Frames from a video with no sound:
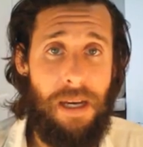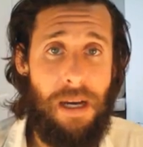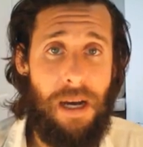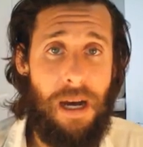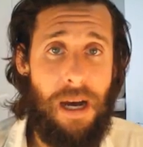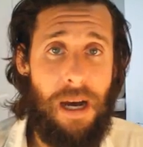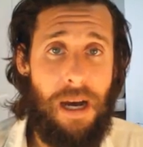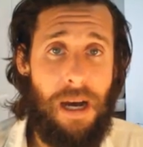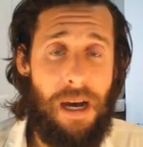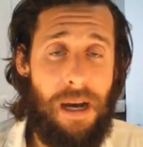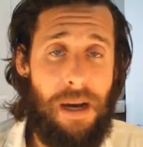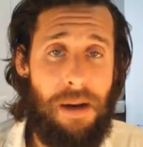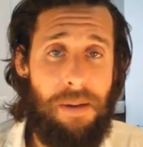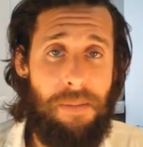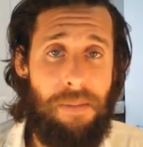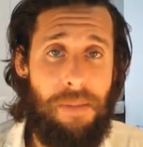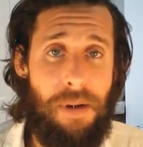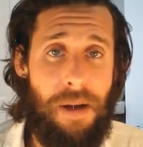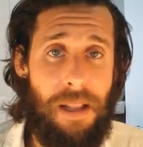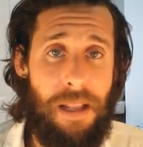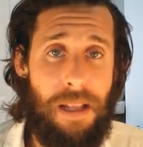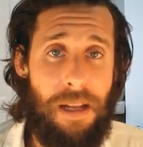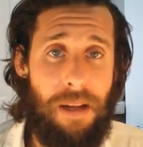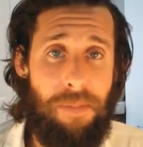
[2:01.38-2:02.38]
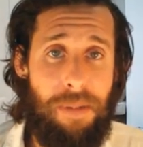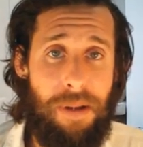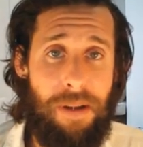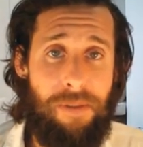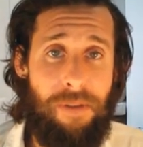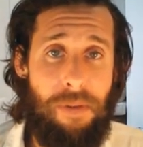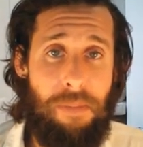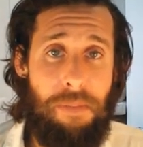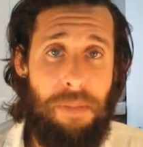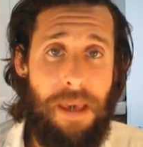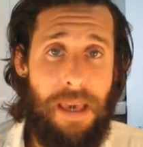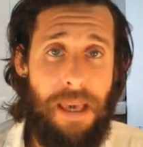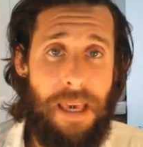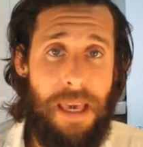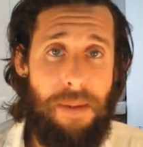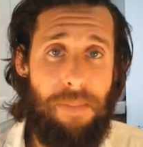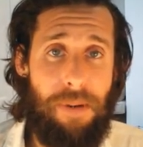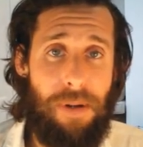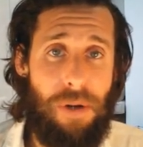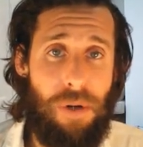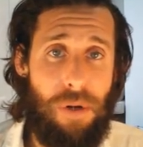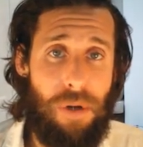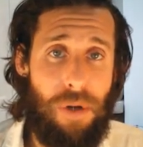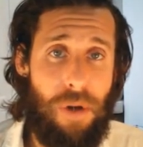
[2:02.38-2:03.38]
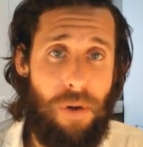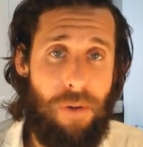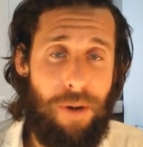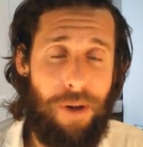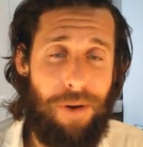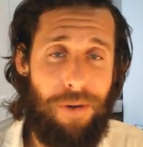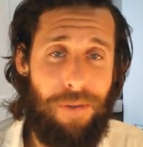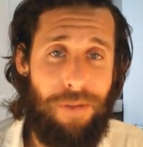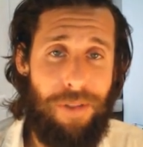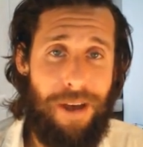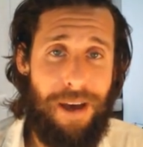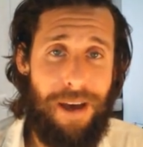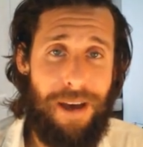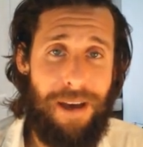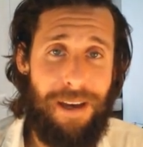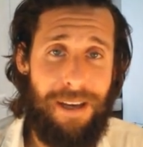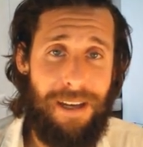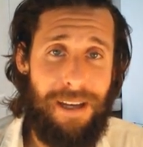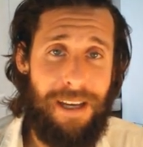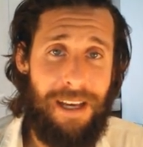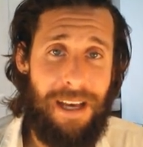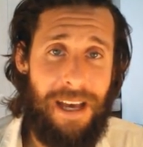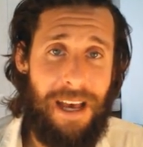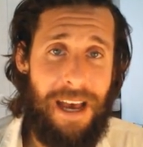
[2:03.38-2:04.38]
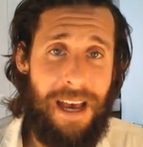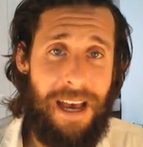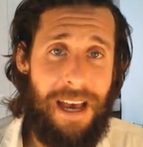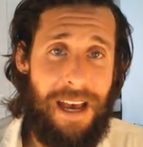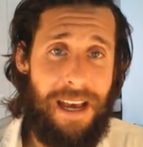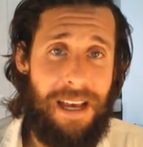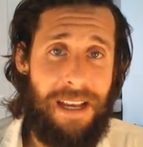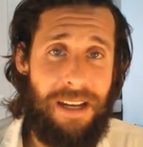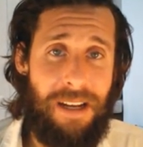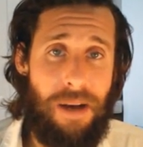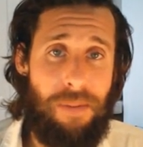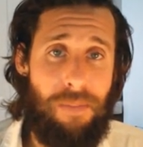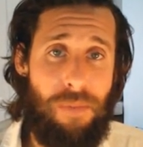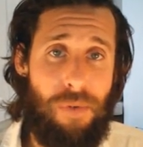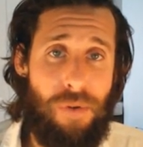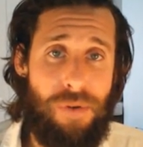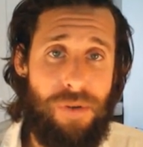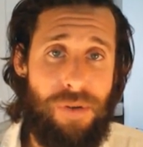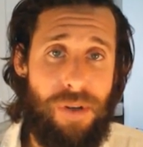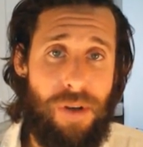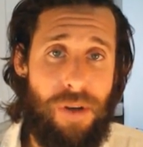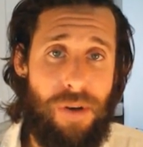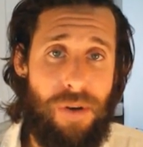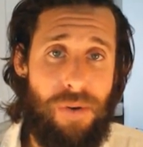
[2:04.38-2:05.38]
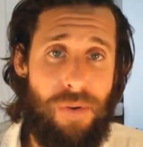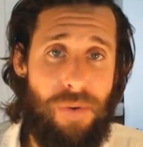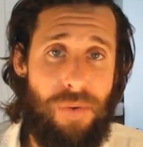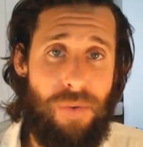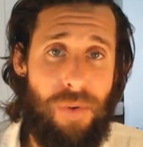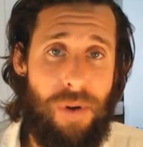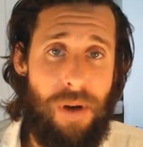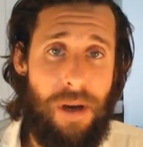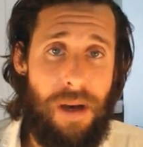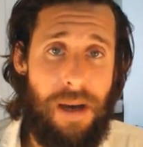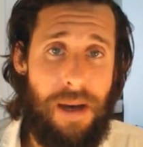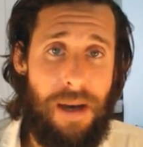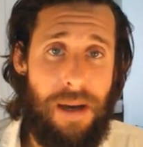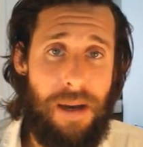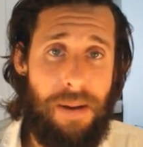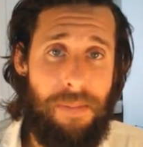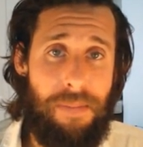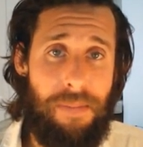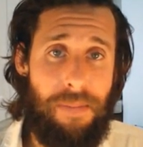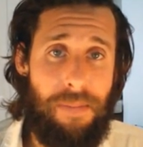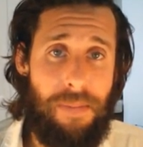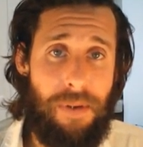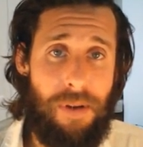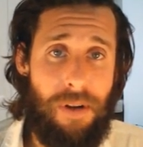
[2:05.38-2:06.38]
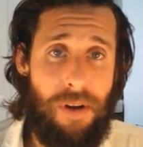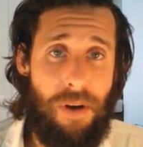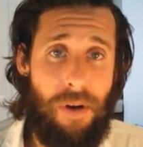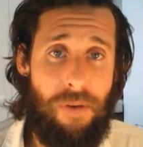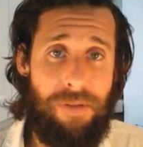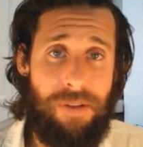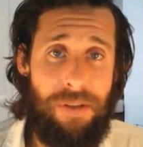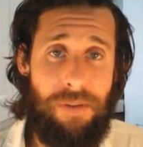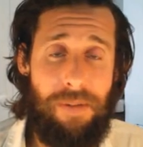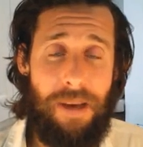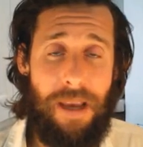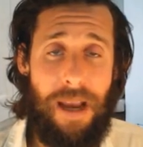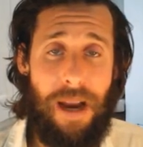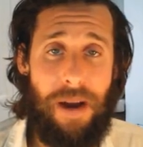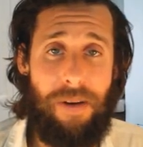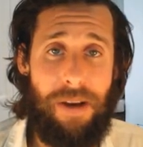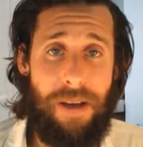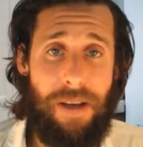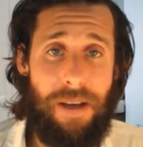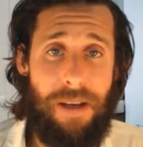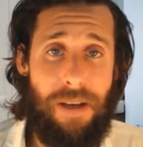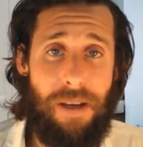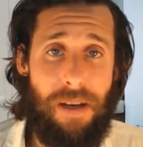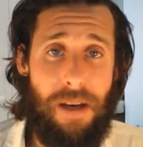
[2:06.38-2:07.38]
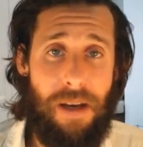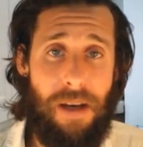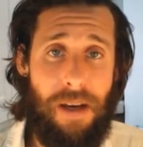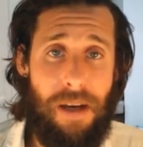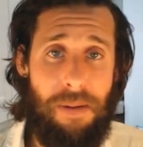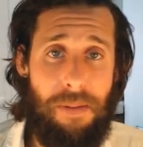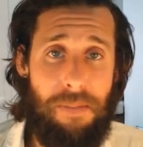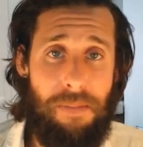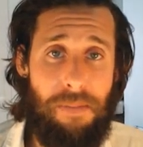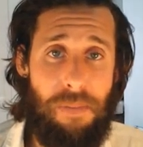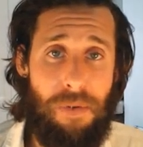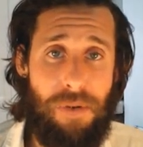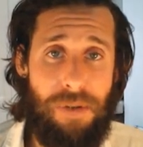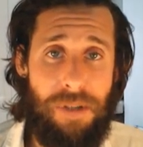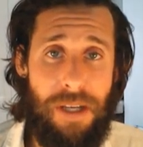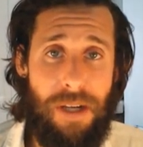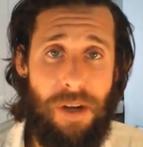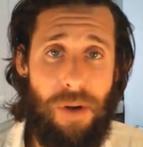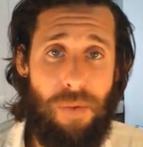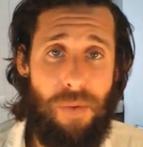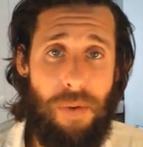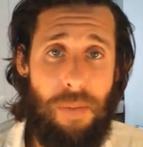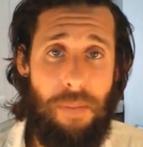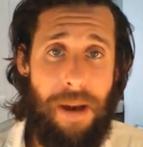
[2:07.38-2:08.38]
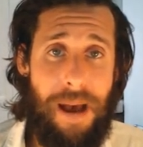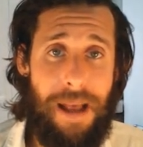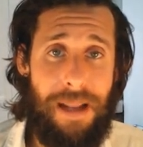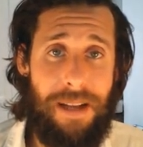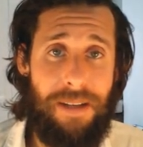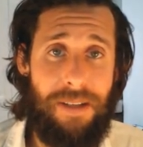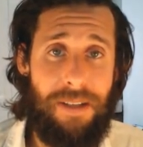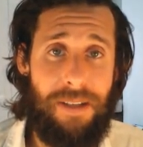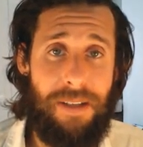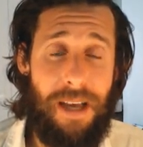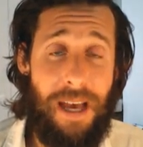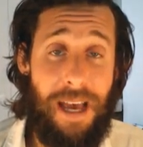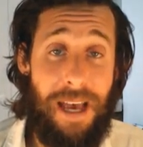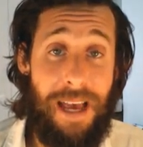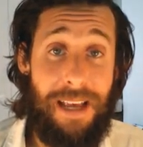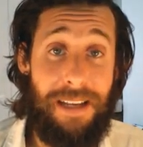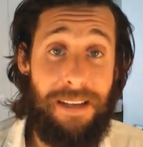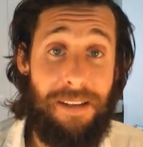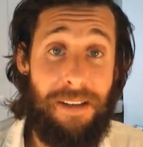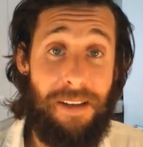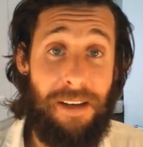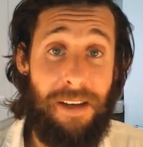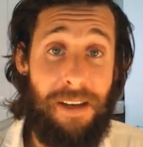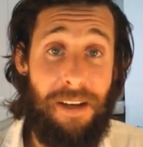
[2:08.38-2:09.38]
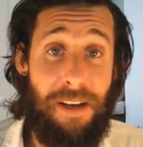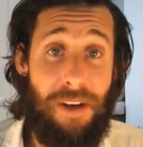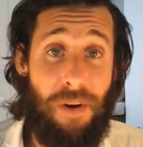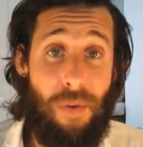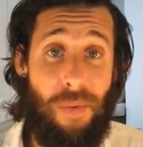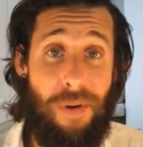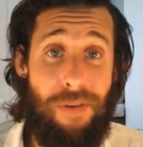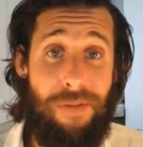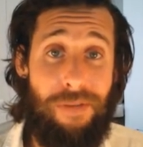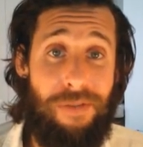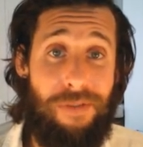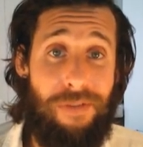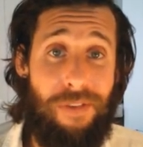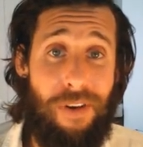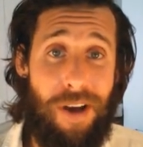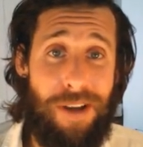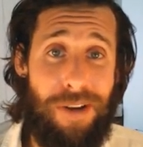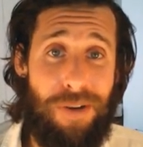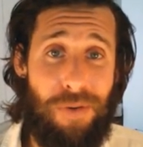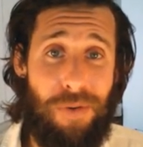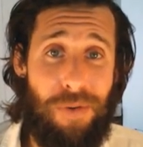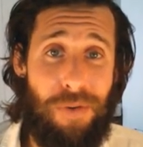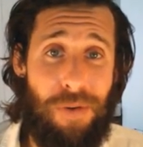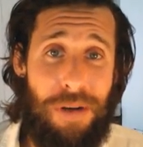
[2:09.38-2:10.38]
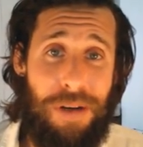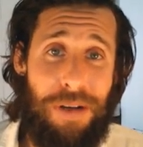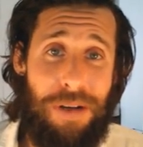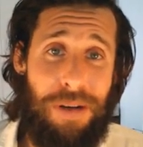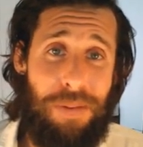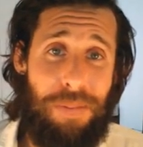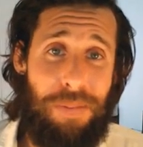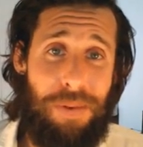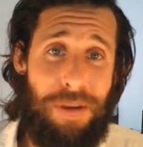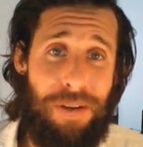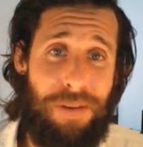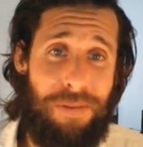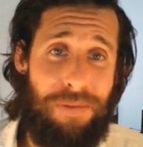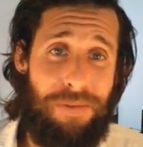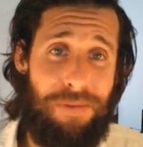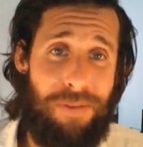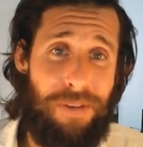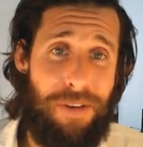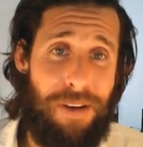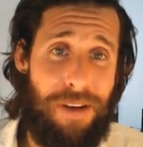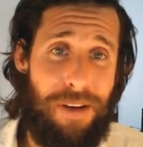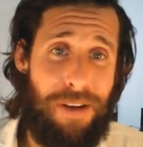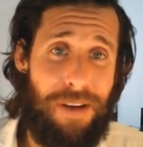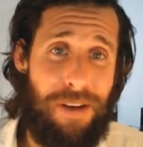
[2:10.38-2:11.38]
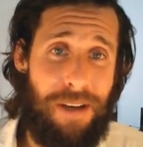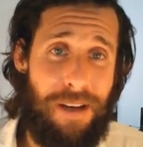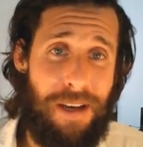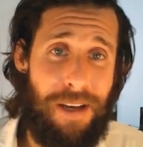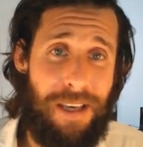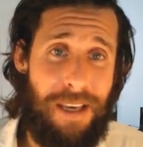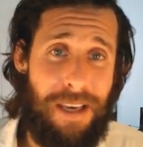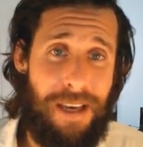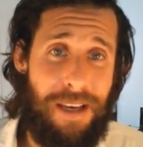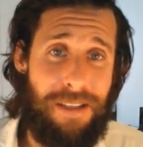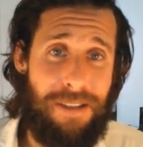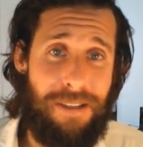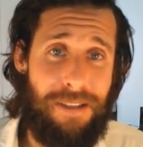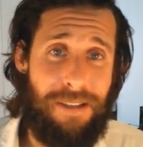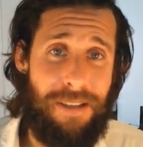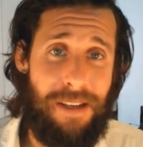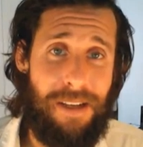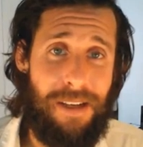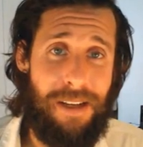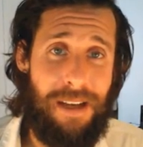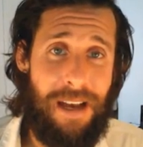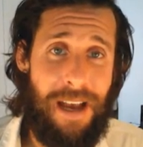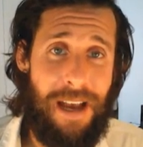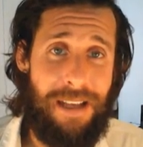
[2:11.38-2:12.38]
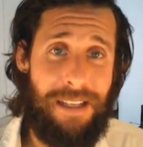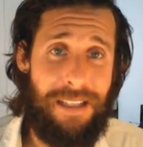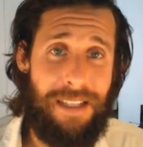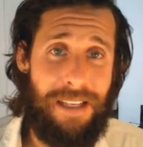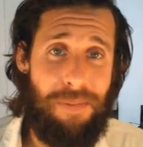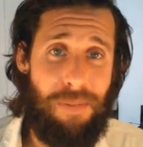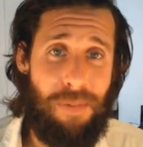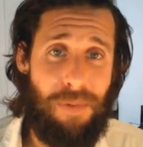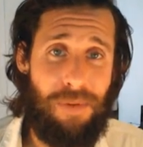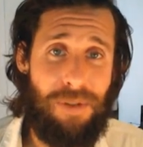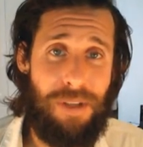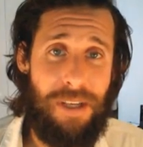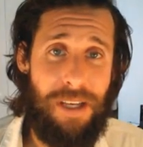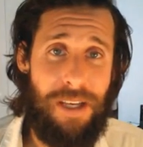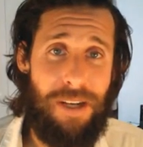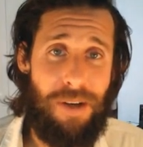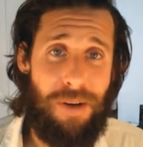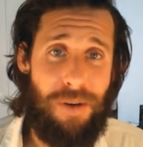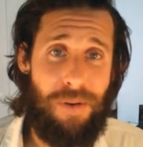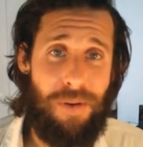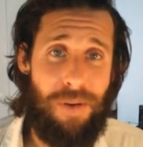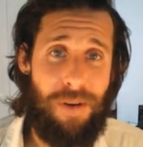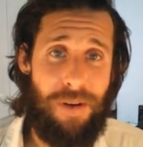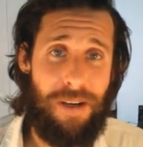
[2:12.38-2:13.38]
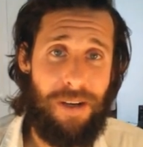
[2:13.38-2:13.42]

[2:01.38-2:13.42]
a little bit of a beekeeper look going on there. And I'm also going to obviously be carrying mosquito repellent and one final bit of, I guess, anti-mosquito